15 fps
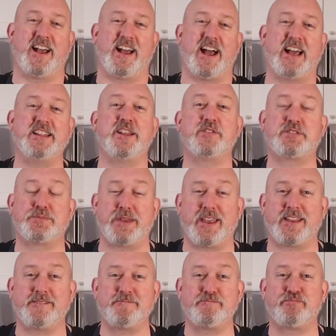I love
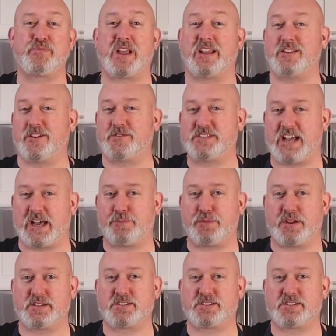Spain, I love tapas,